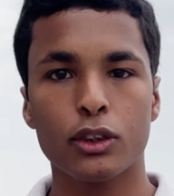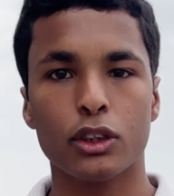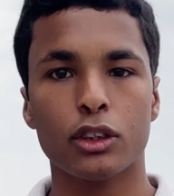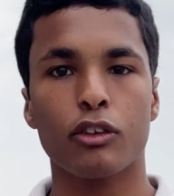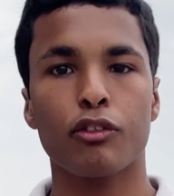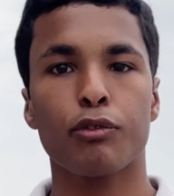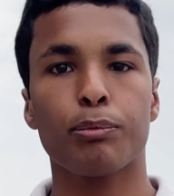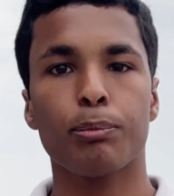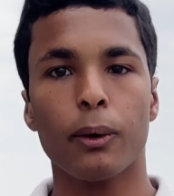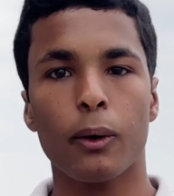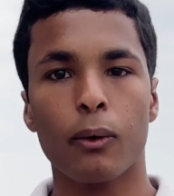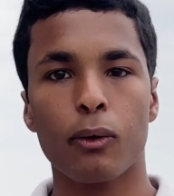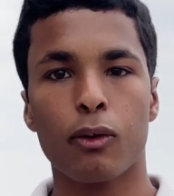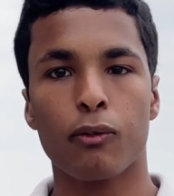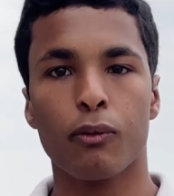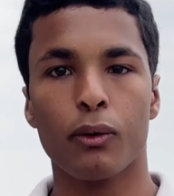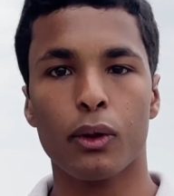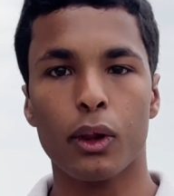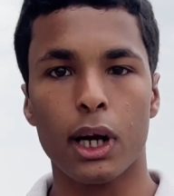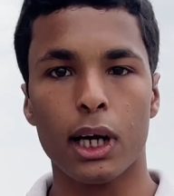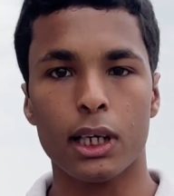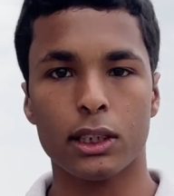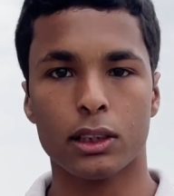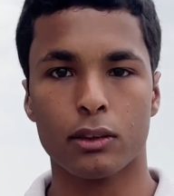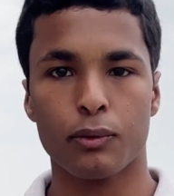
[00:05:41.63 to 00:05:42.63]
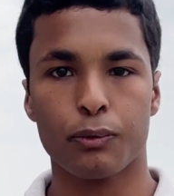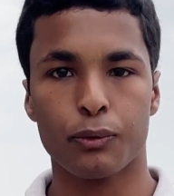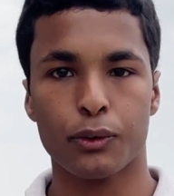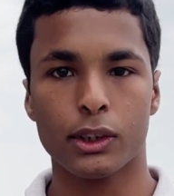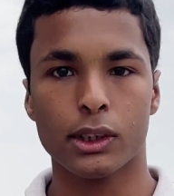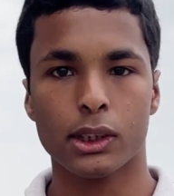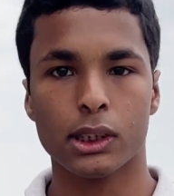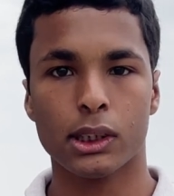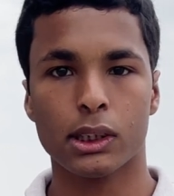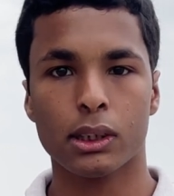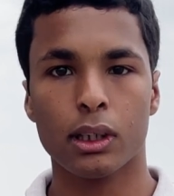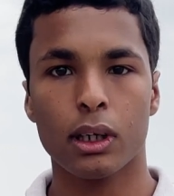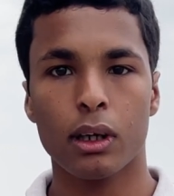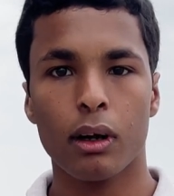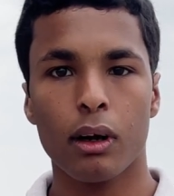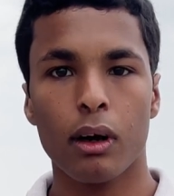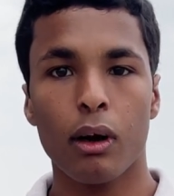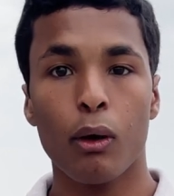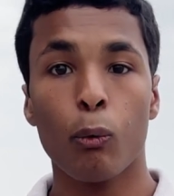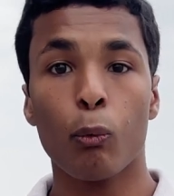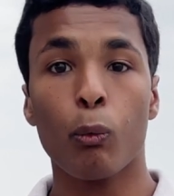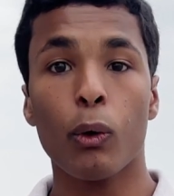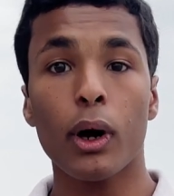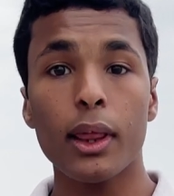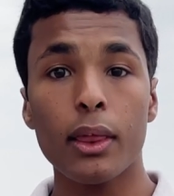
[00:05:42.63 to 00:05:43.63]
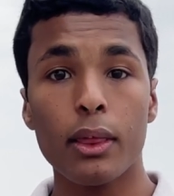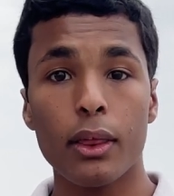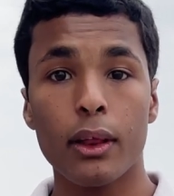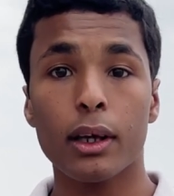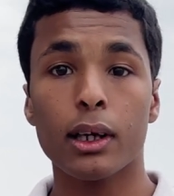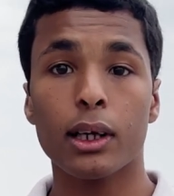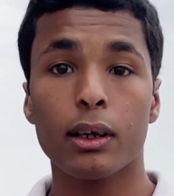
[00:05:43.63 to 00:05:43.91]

of both philosophers. One thing